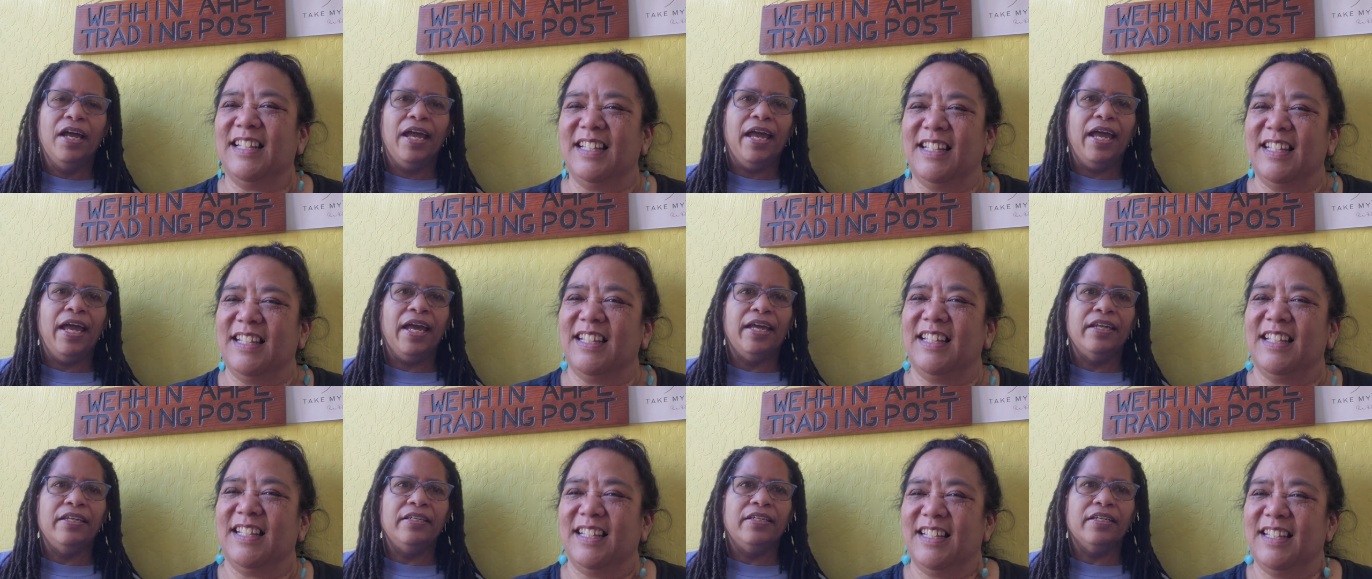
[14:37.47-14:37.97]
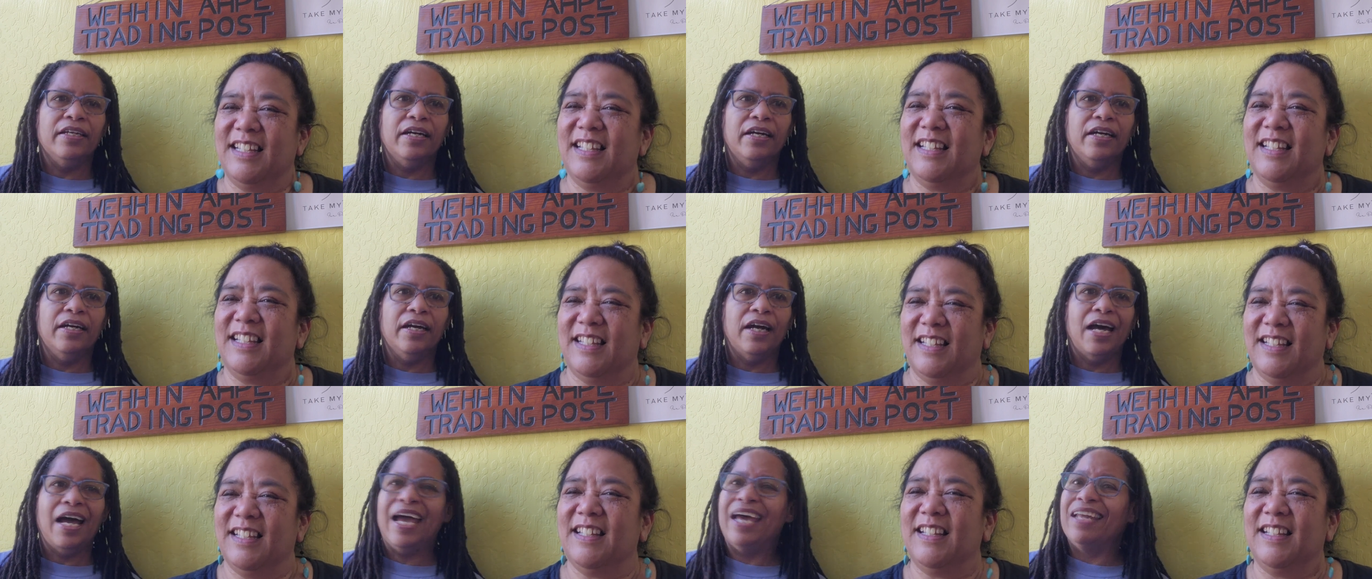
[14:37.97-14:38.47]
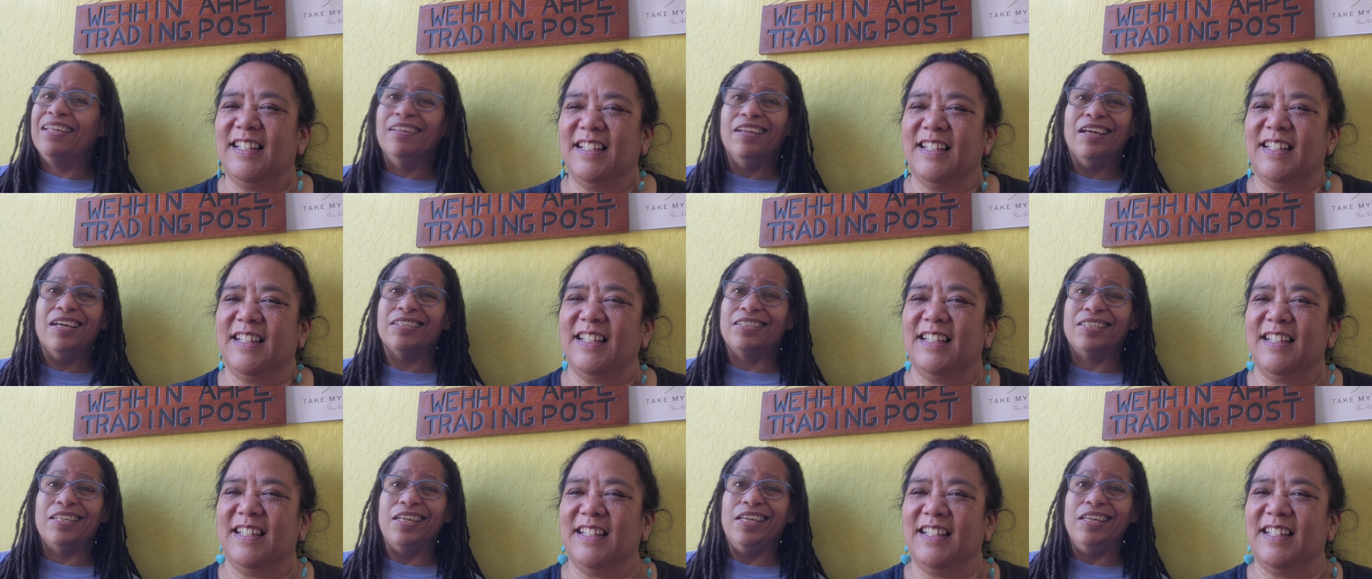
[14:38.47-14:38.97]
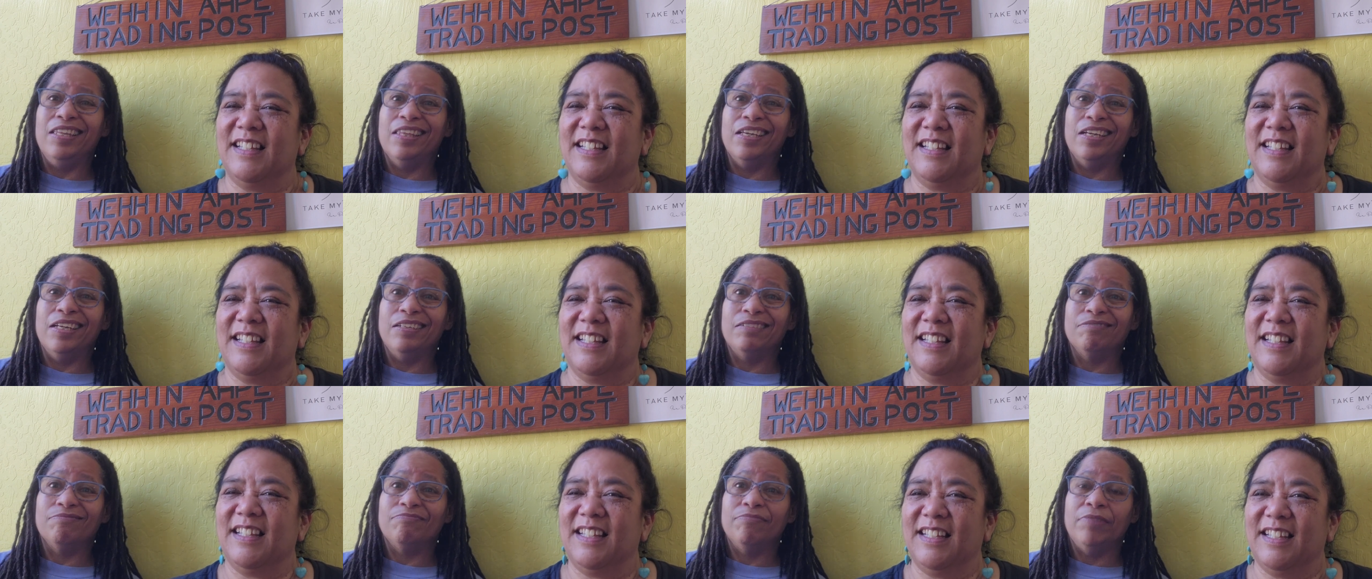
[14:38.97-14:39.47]
Speaker 1: And uh, I hadn't lost
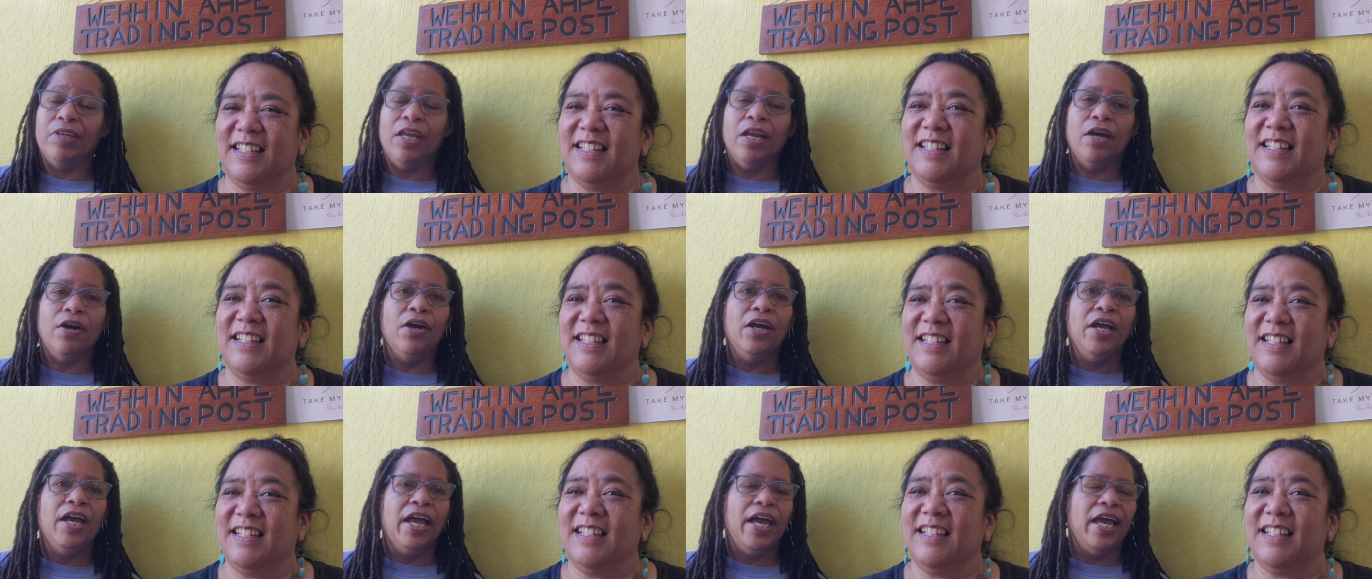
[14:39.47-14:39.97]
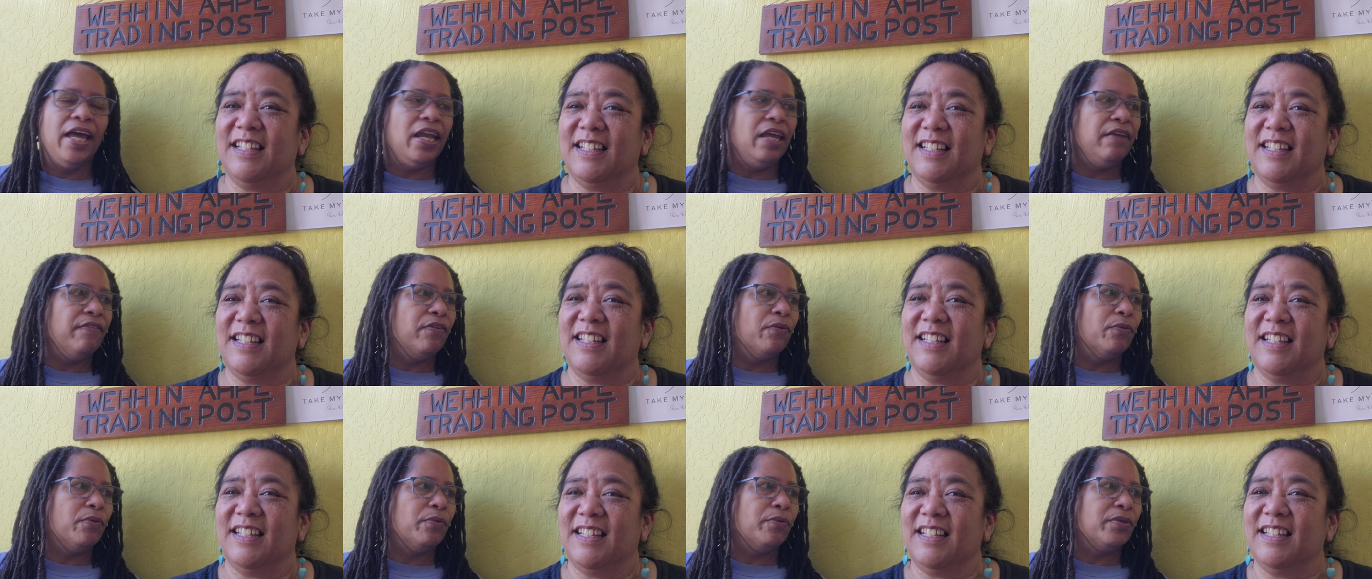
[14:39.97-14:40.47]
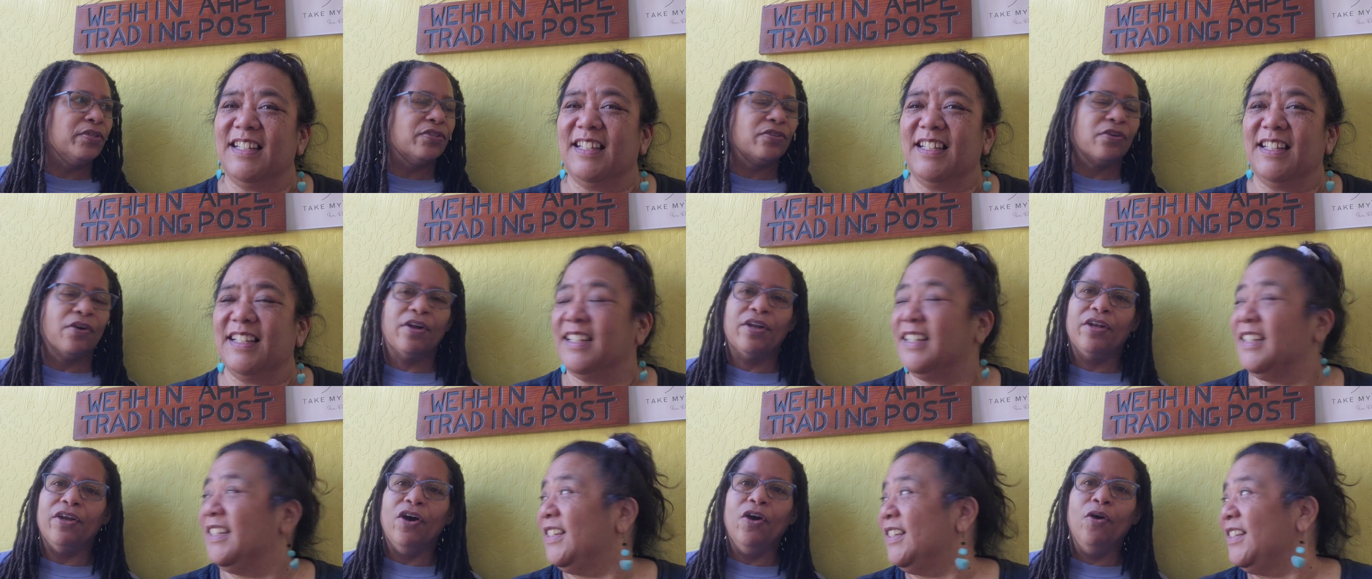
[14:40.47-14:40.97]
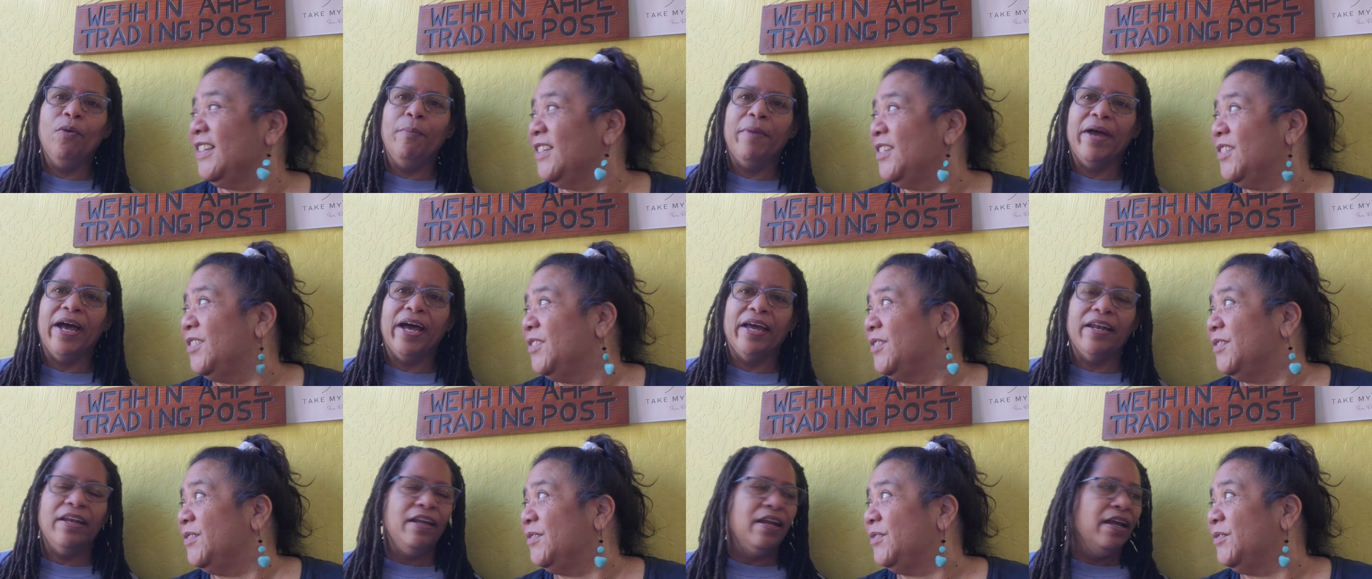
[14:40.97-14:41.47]
anything, you know. And even when we started
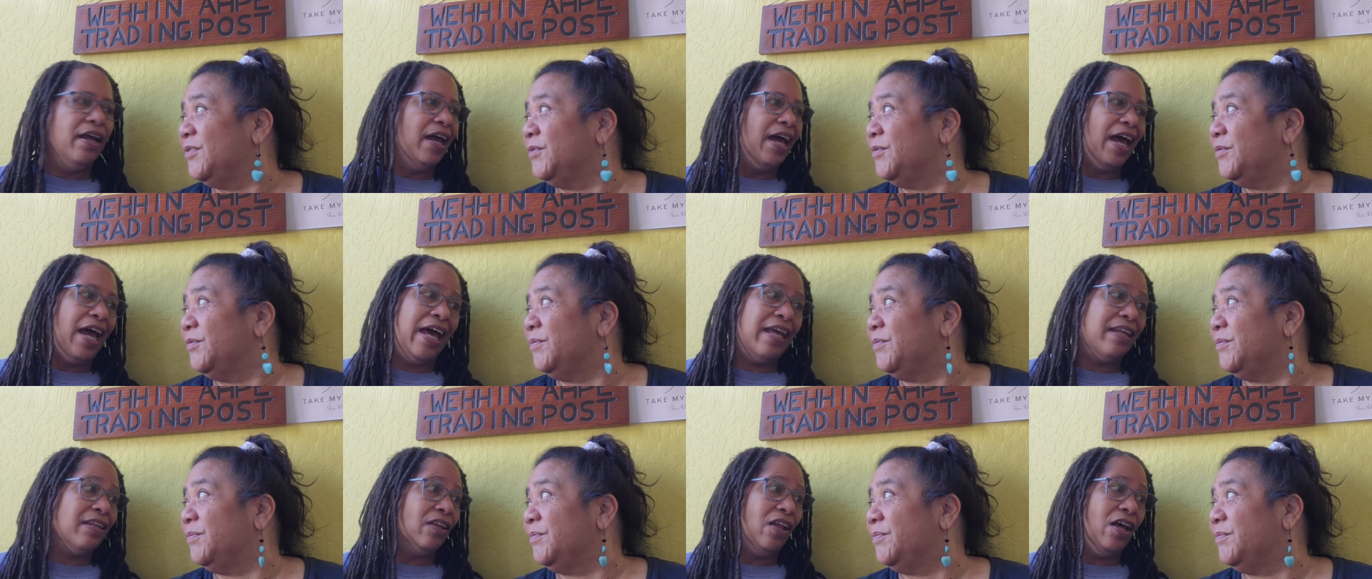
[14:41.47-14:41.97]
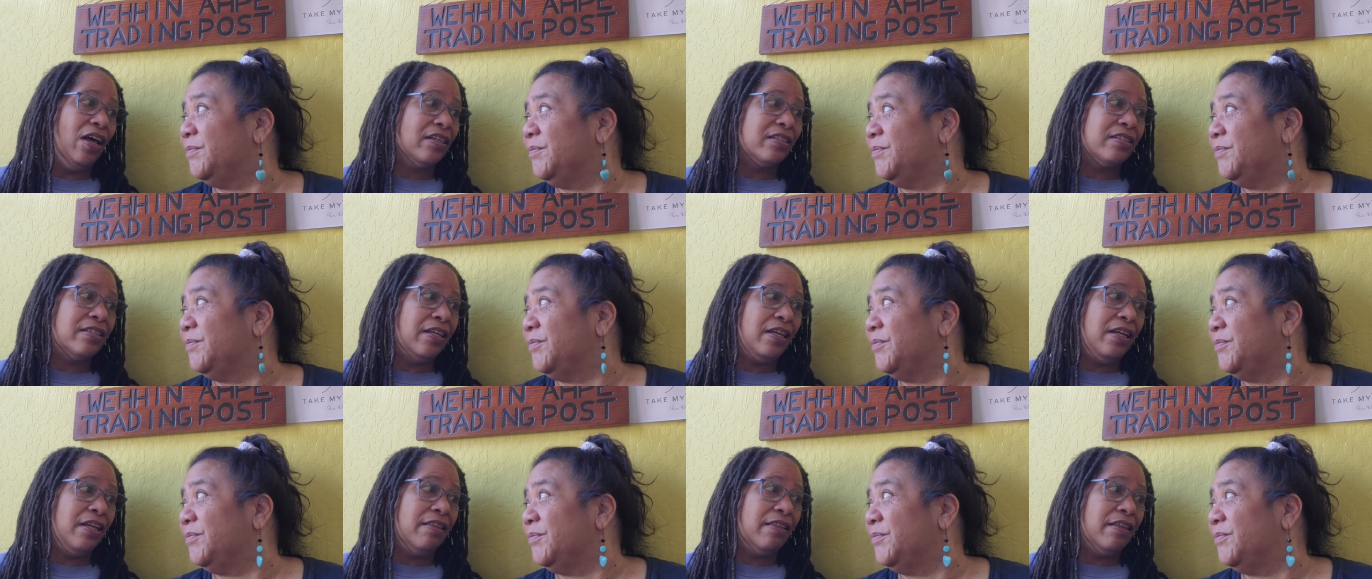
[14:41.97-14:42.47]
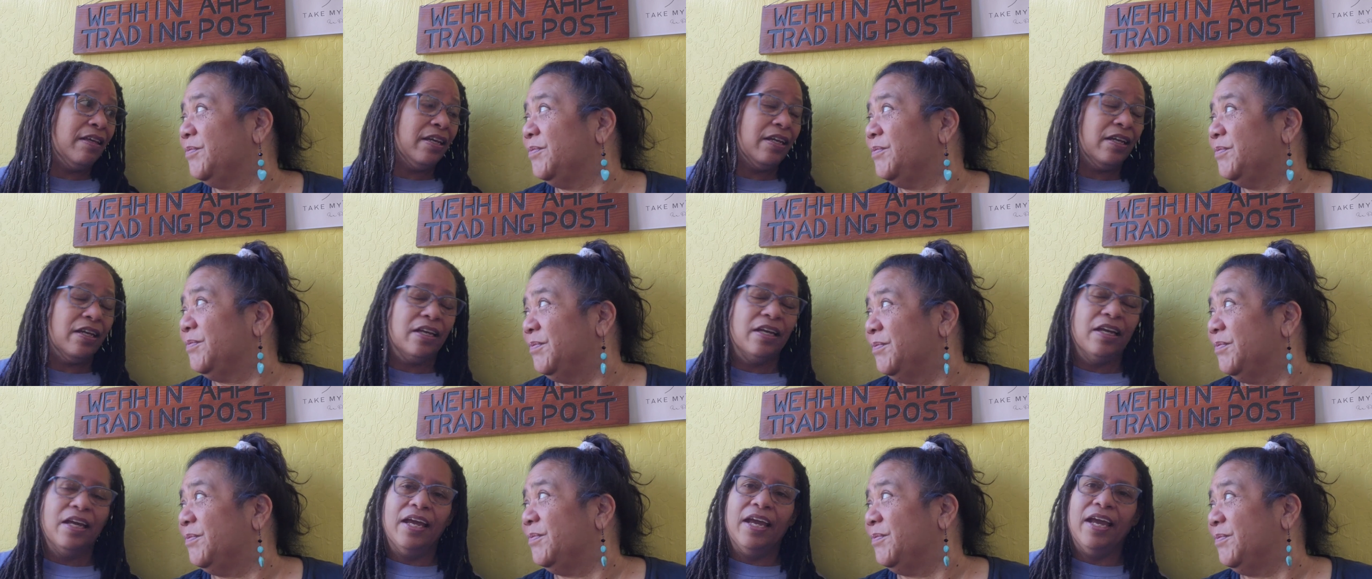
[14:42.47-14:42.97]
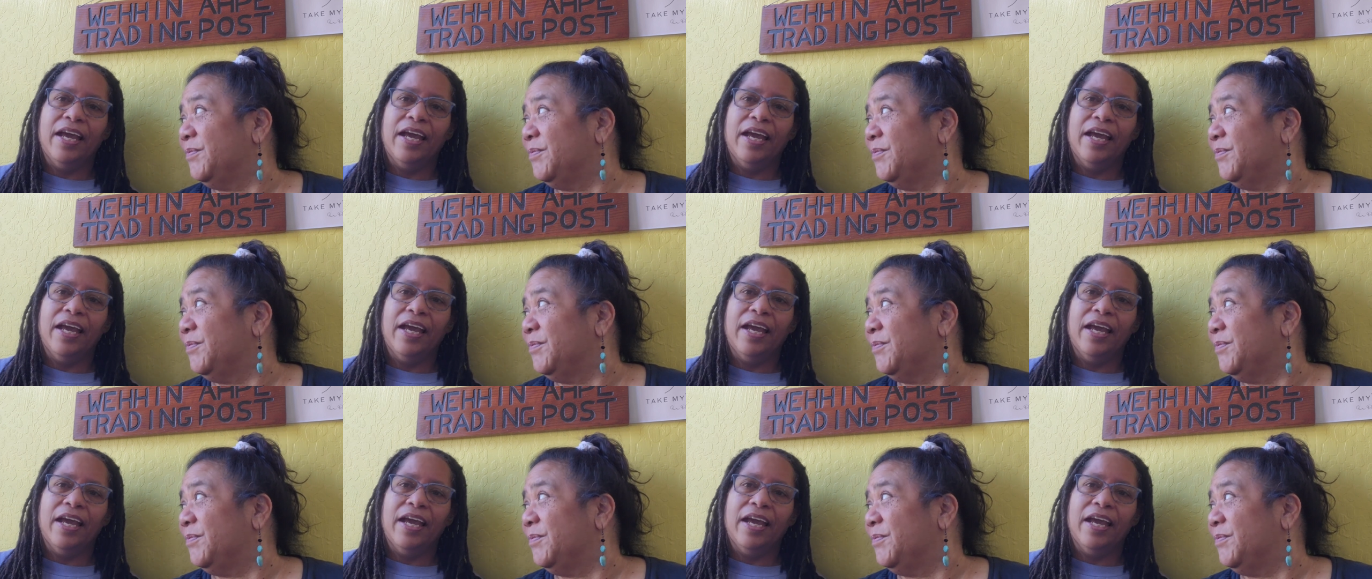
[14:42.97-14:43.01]
OMAD, hadn't lost anything.